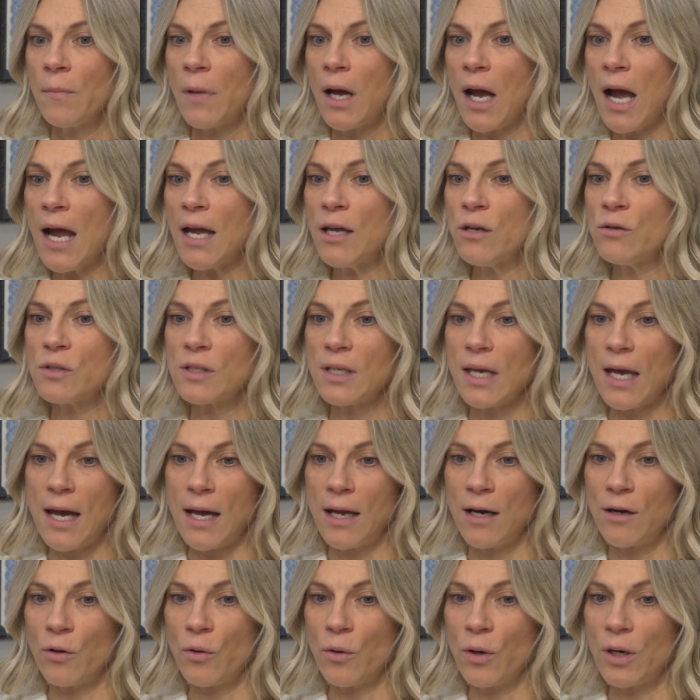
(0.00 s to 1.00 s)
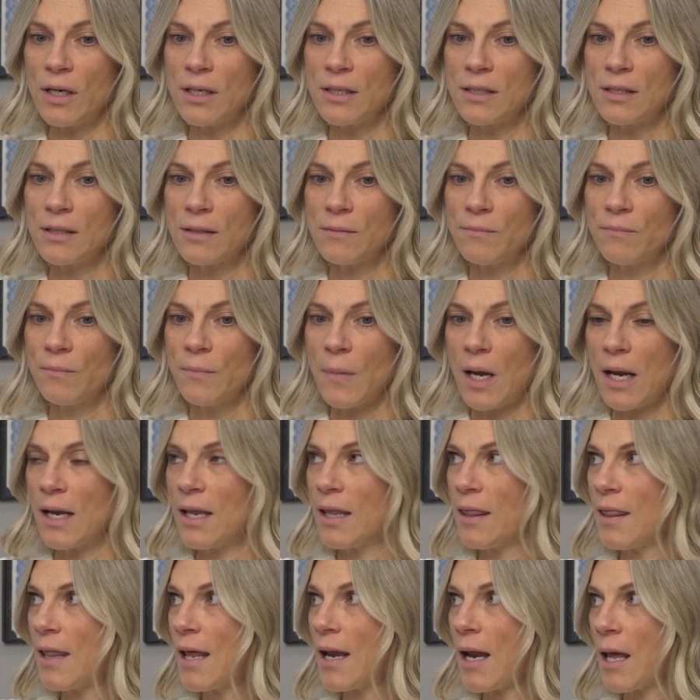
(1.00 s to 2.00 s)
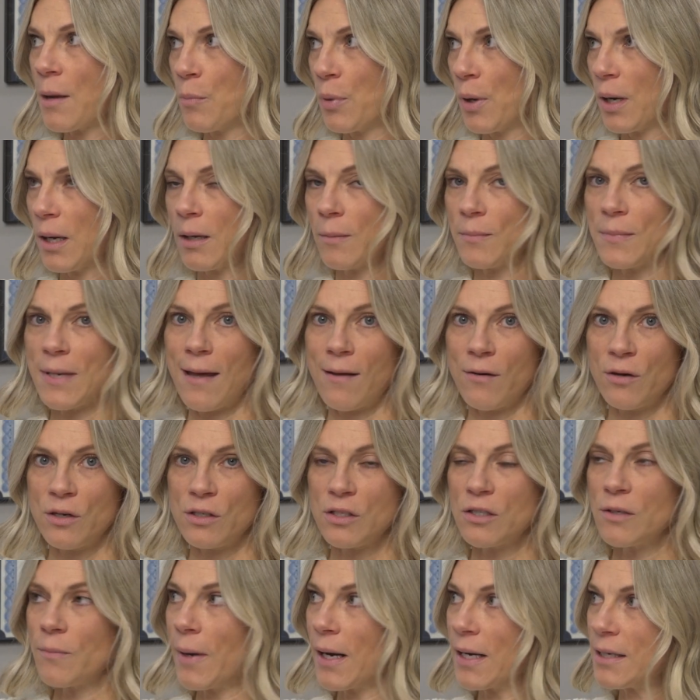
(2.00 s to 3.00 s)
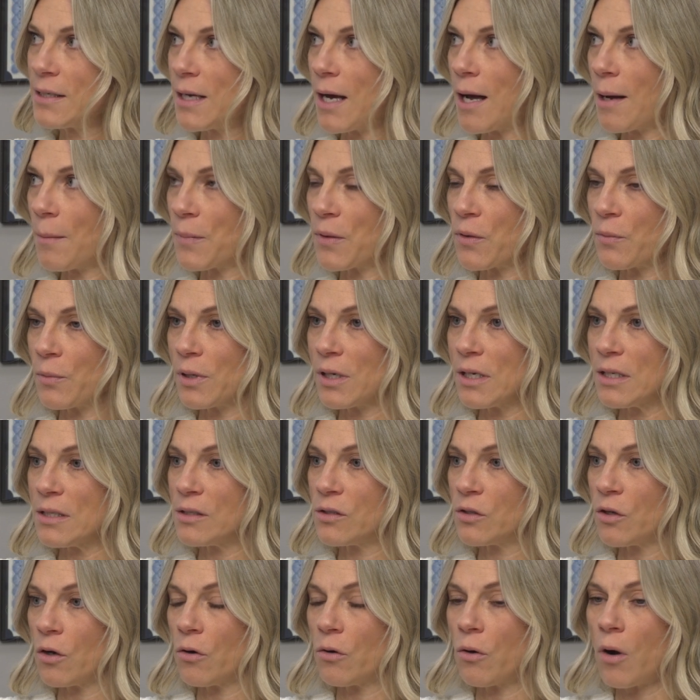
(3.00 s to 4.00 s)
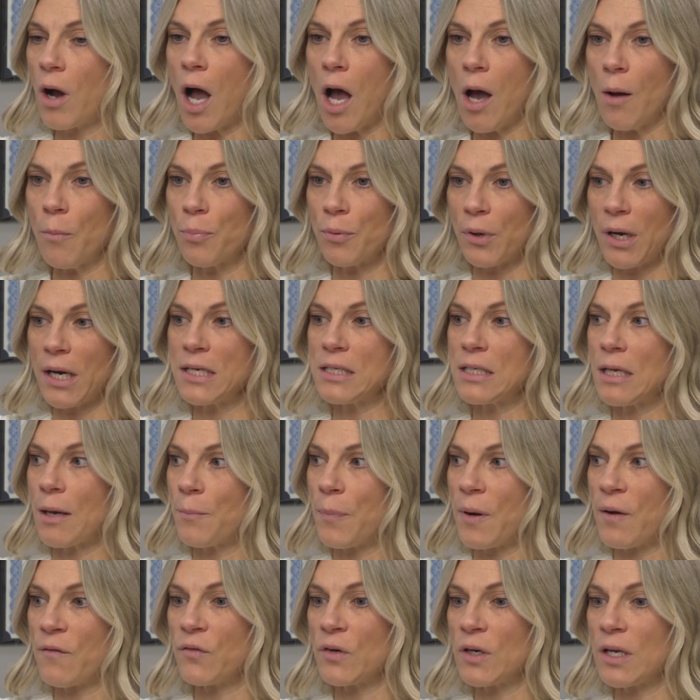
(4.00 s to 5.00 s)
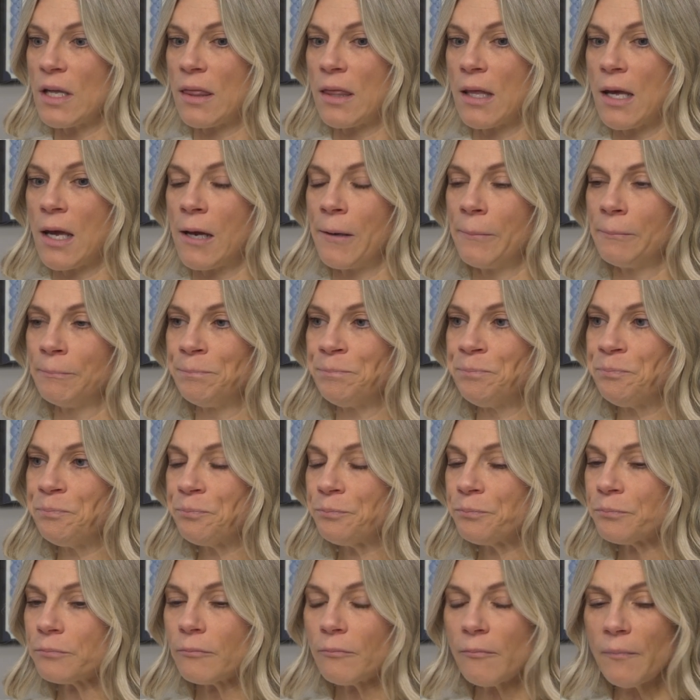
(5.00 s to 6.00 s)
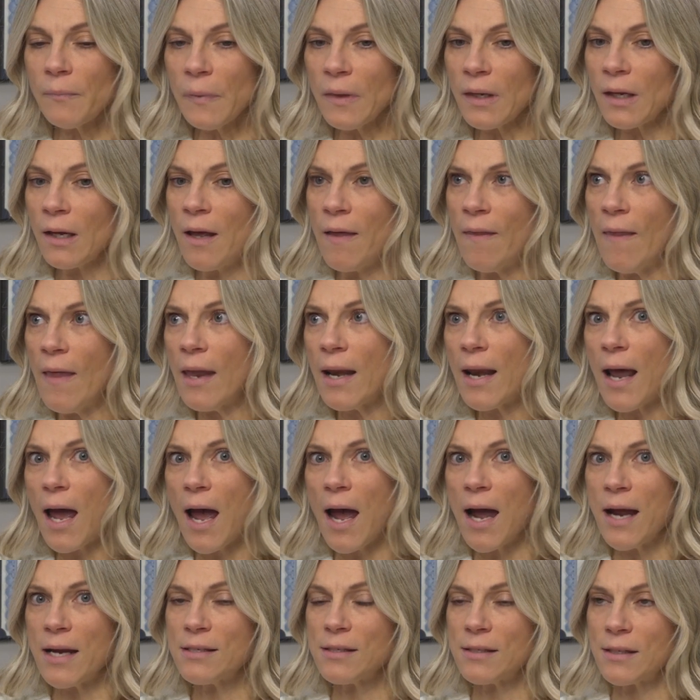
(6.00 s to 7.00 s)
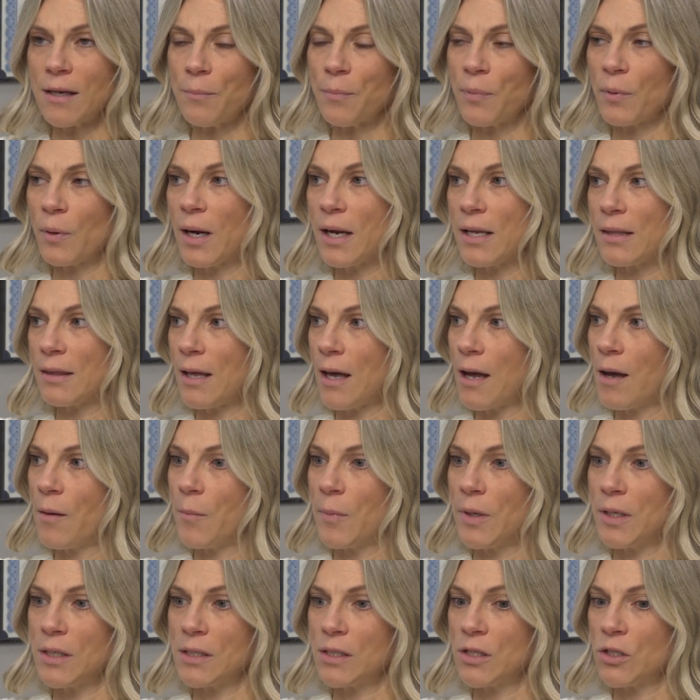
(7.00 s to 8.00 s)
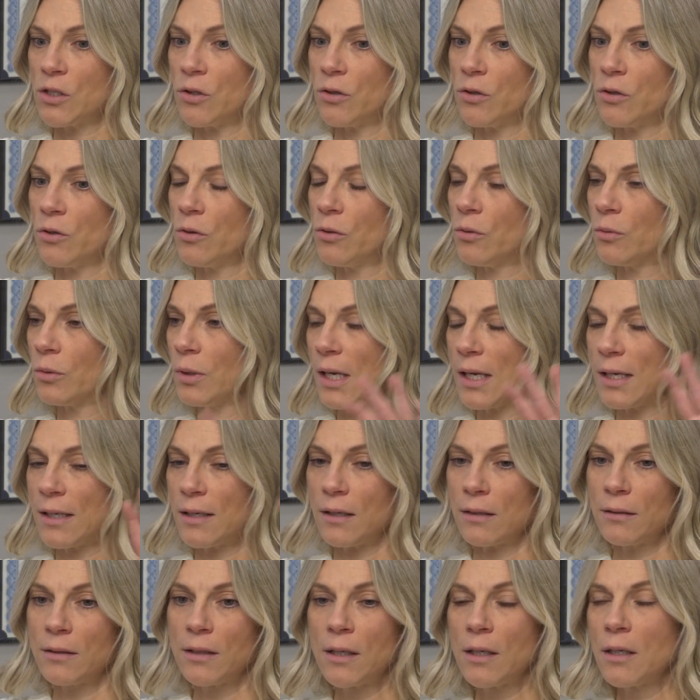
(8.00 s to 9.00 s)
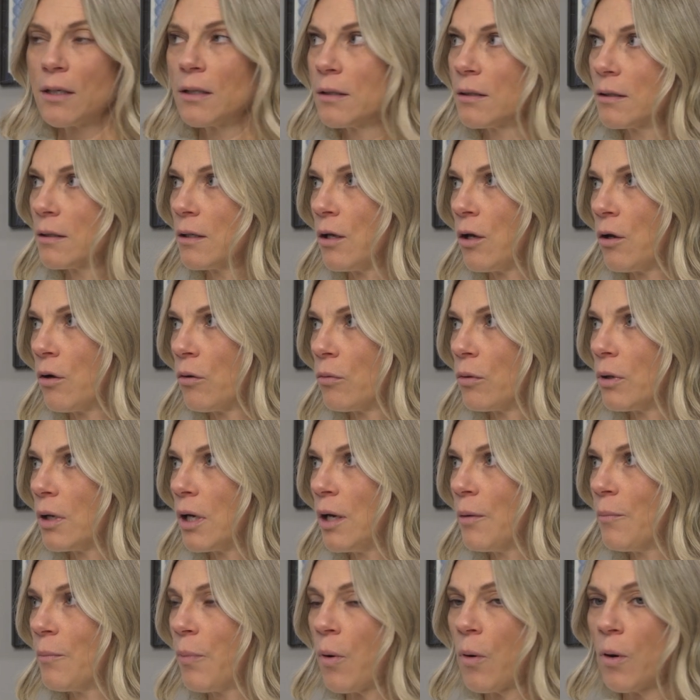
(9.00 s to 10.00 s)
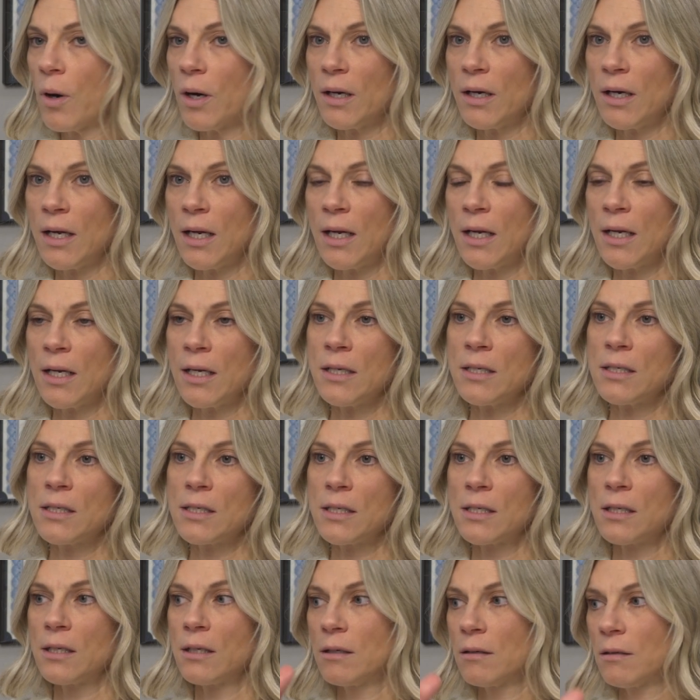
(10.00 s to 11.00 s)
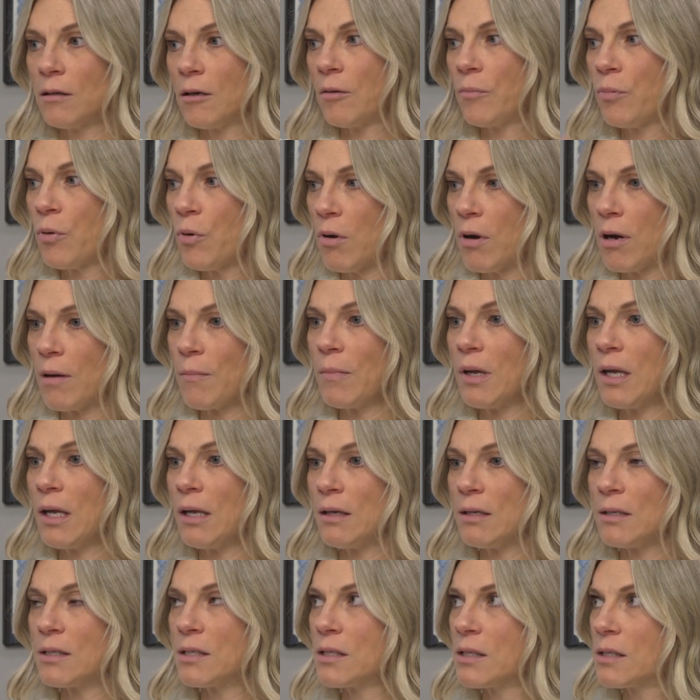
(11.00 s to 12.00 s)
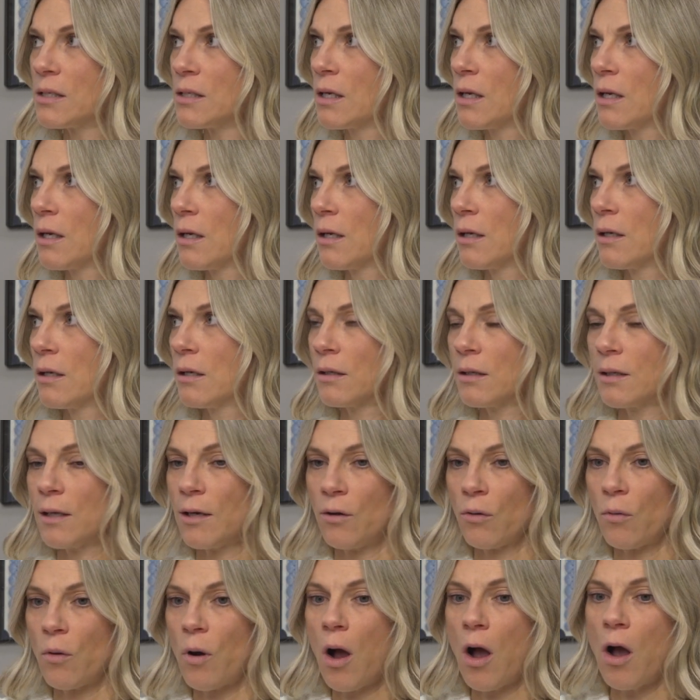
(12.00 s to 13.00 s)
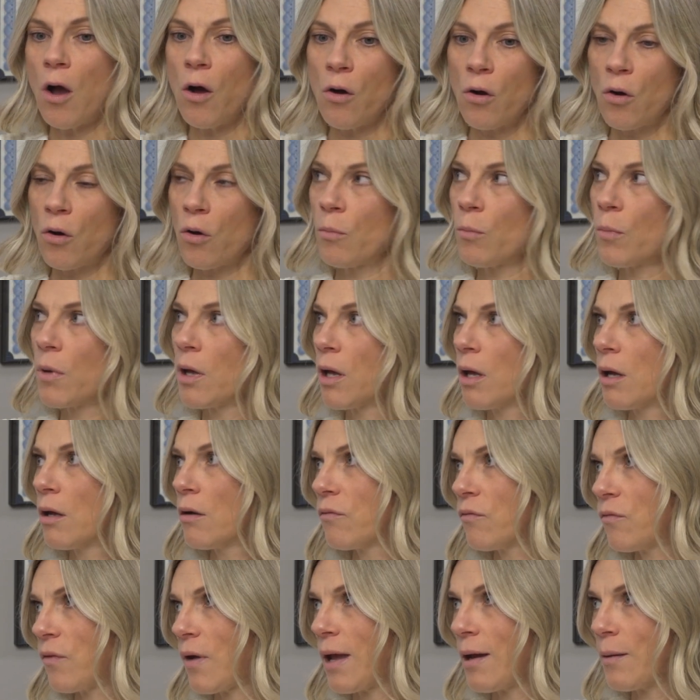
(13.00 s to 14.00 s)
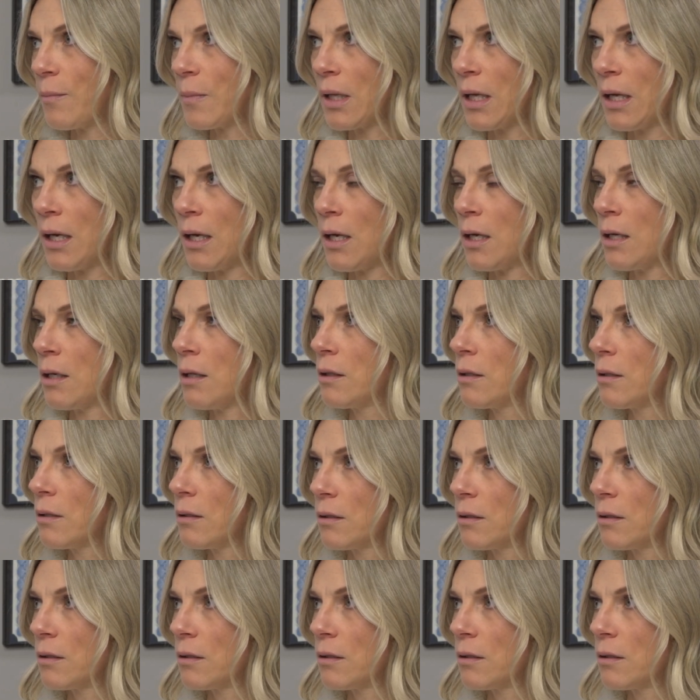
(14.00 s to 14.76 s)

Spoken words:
I use categories and then I break them down into my top 3. So I'll brain dump everything and then I separate them into like, important appointments, home, family,